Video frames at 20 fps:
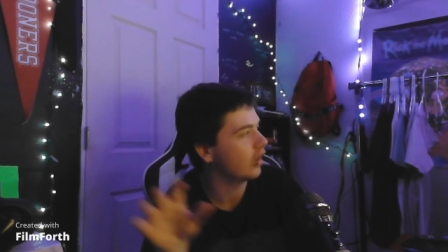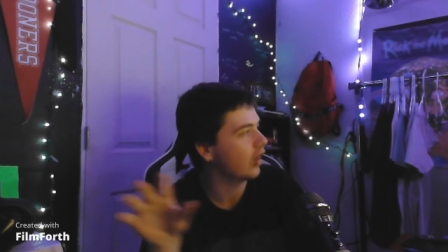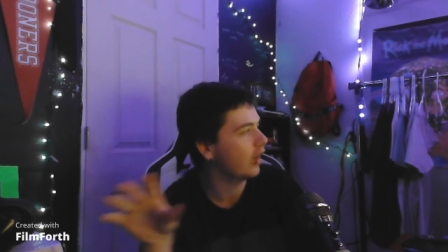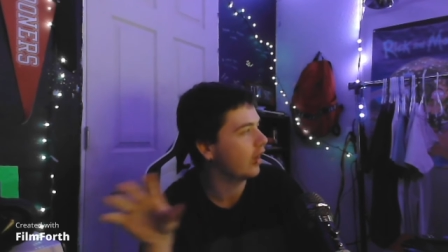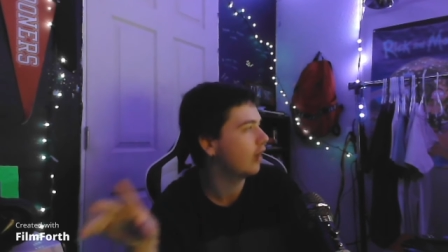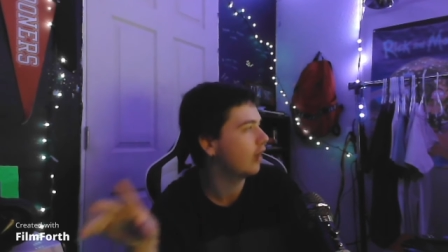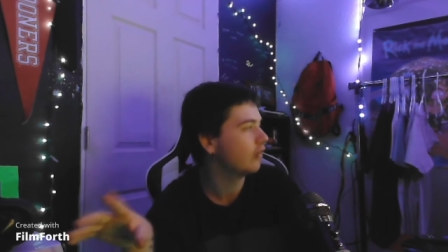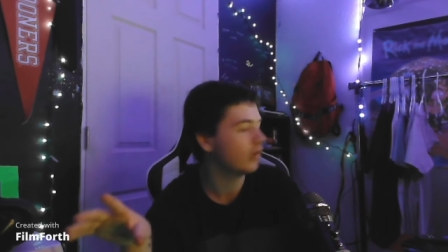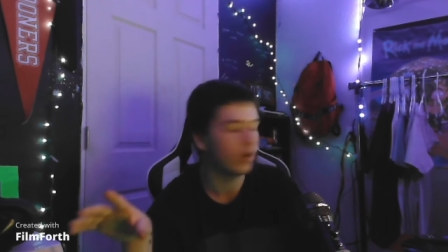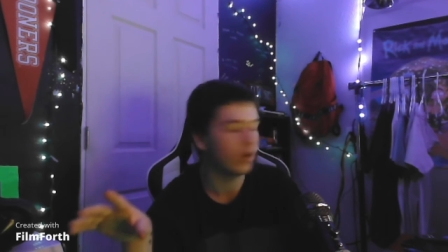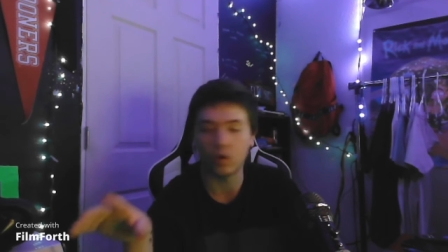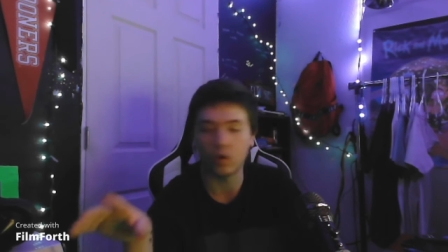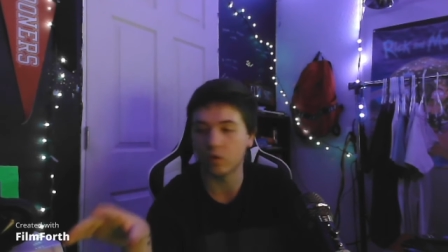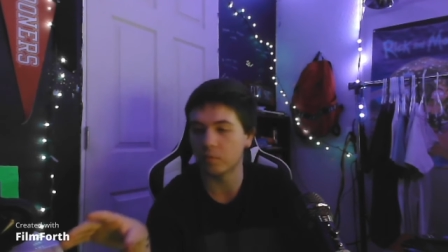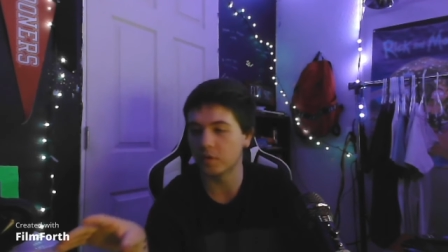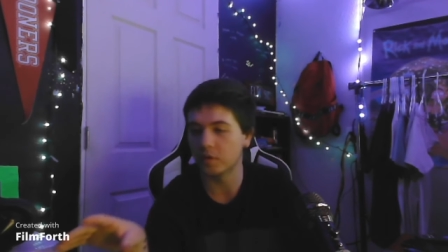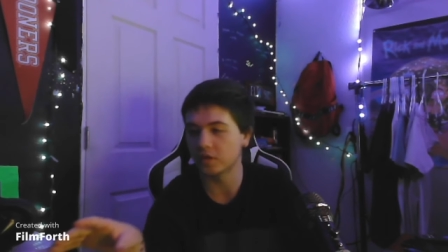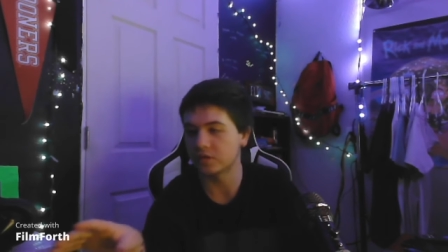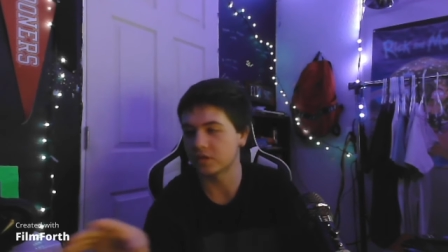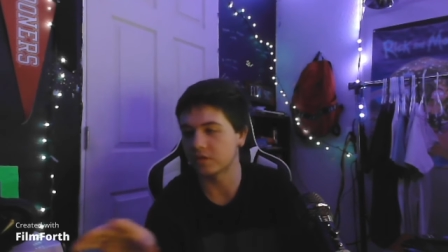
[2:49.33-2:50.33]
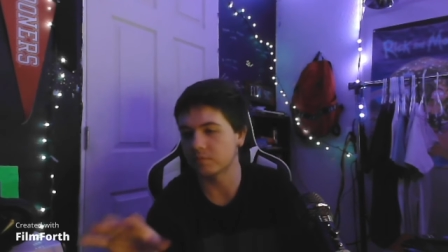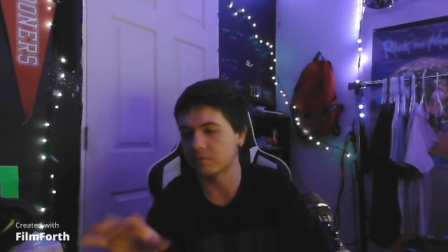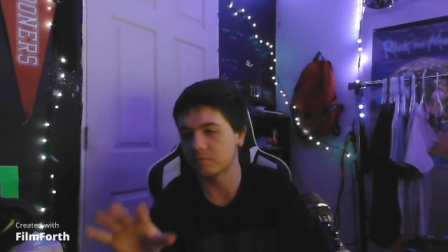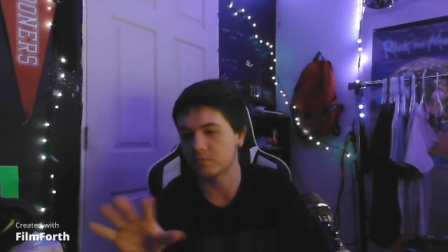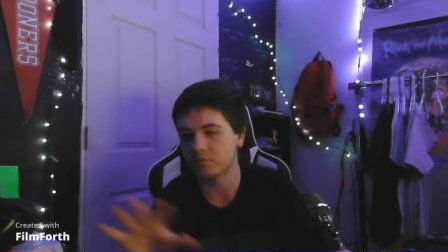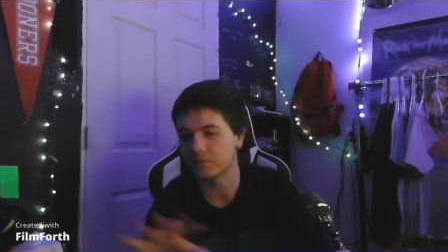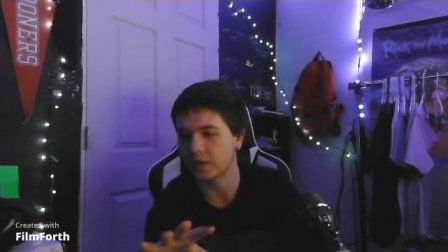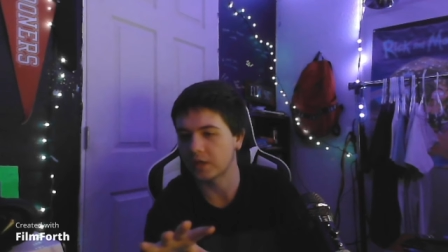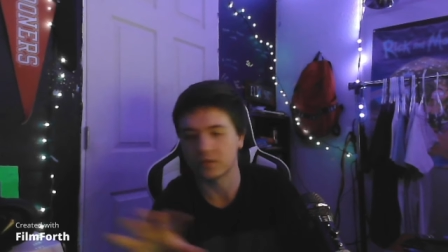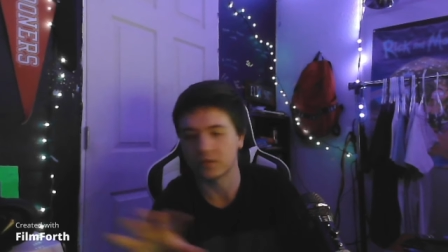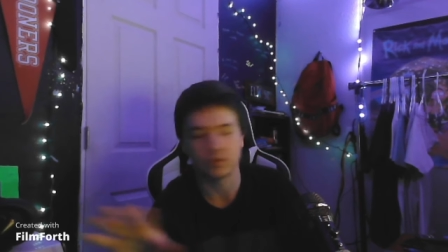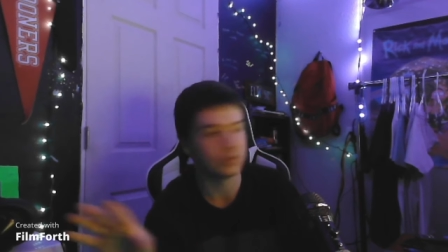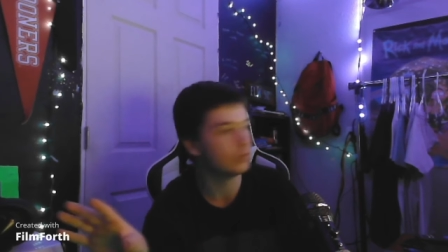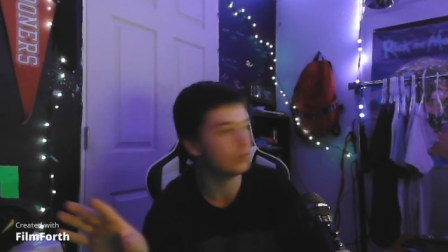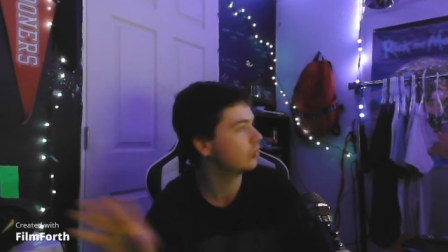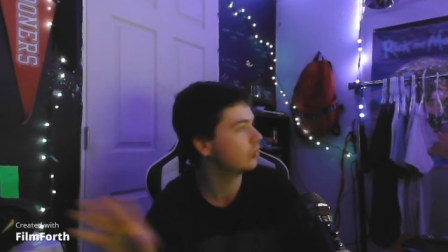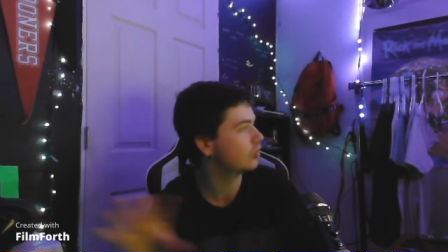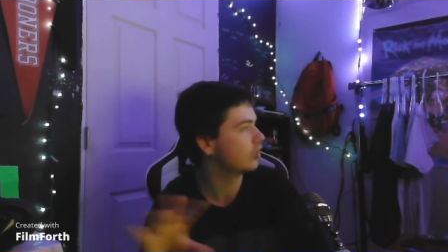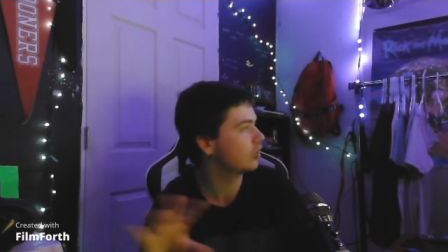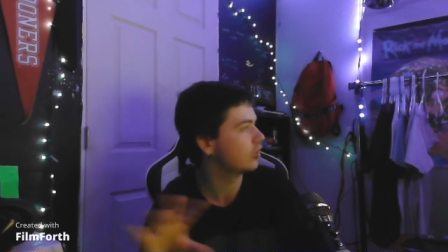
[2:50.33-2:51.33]
I have a whole bunch of
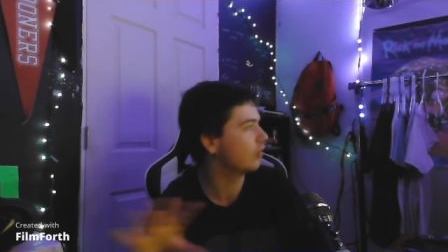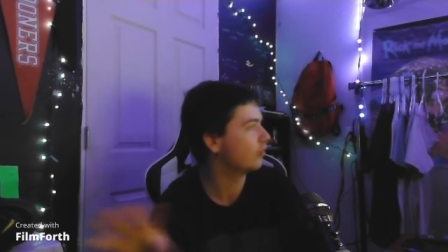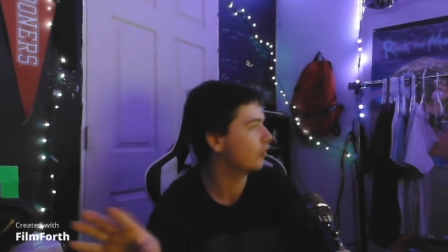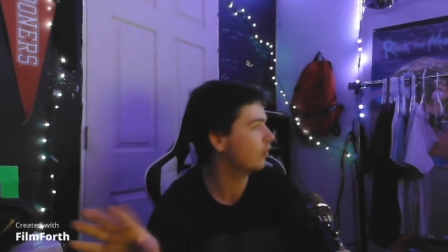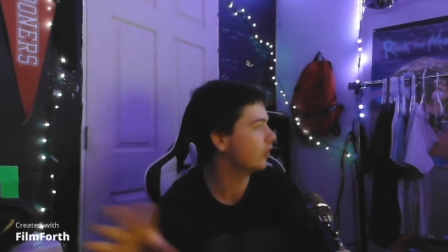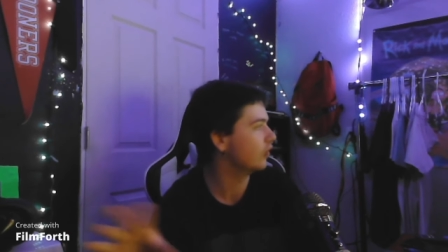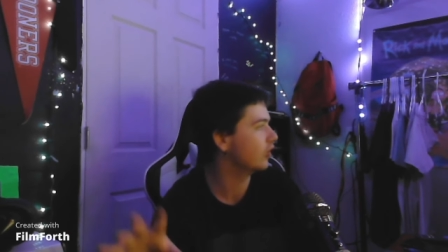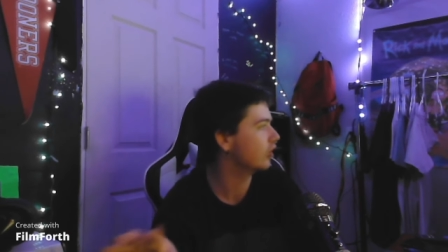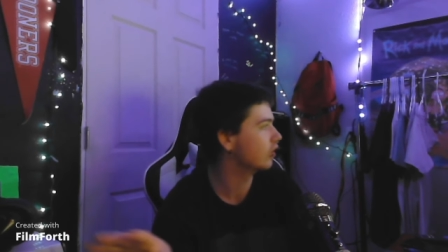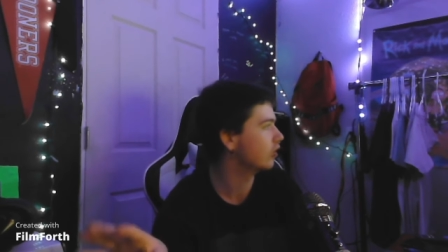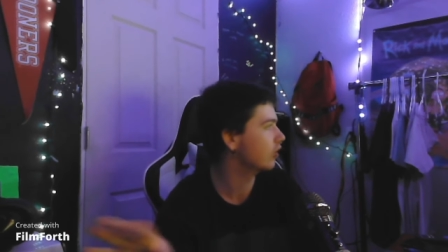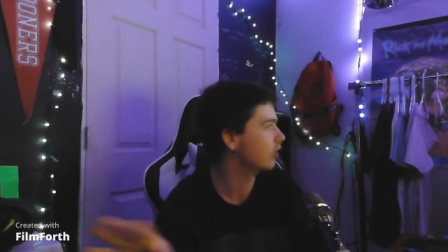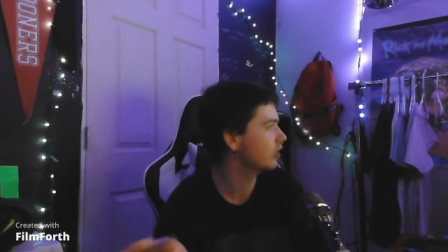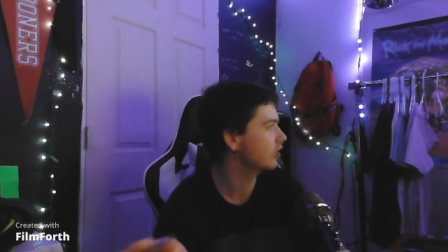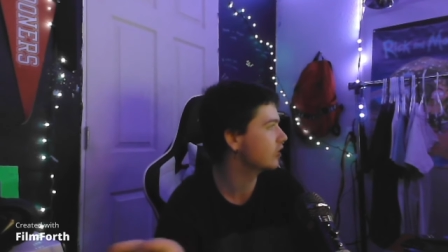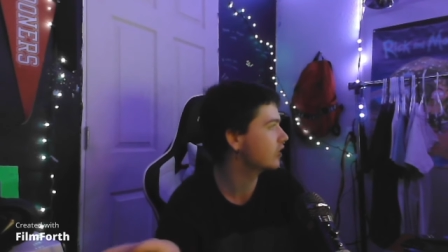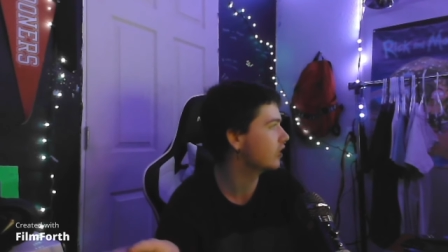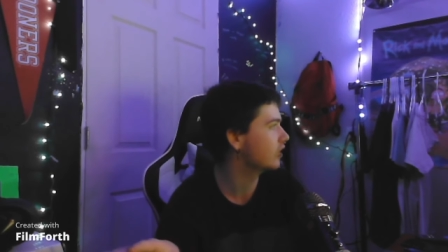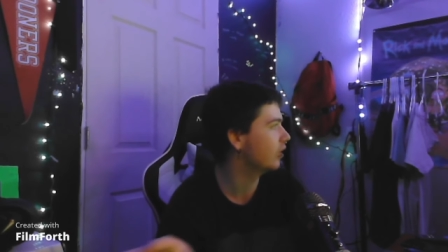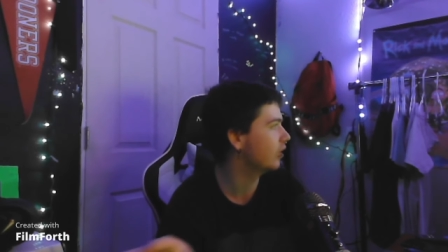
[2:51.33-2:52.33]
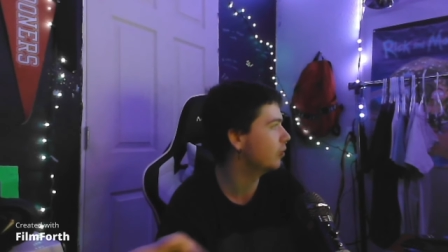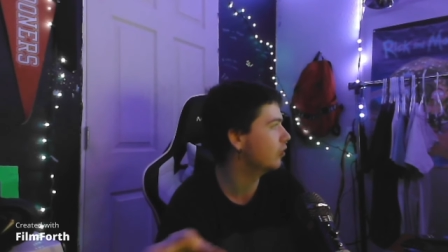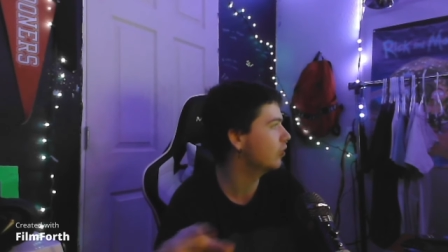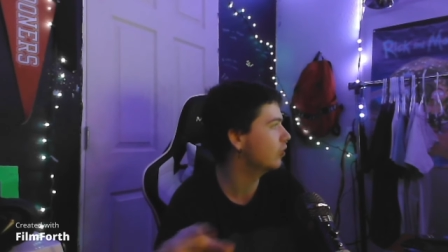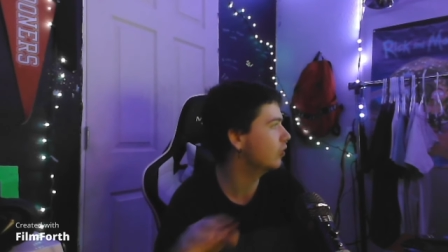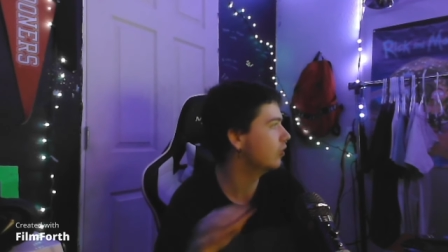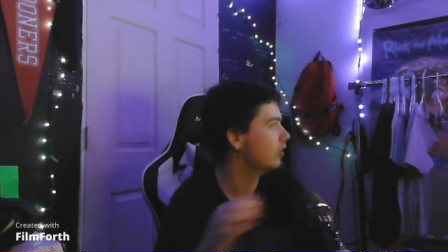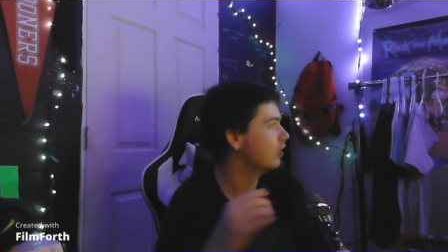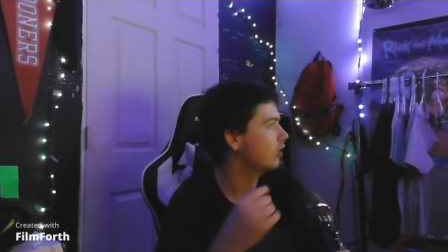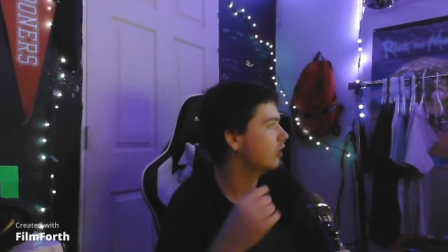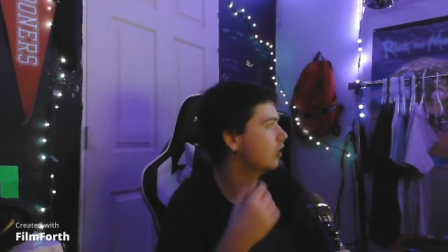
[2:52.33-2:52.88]
tattoo stuff over here on this table.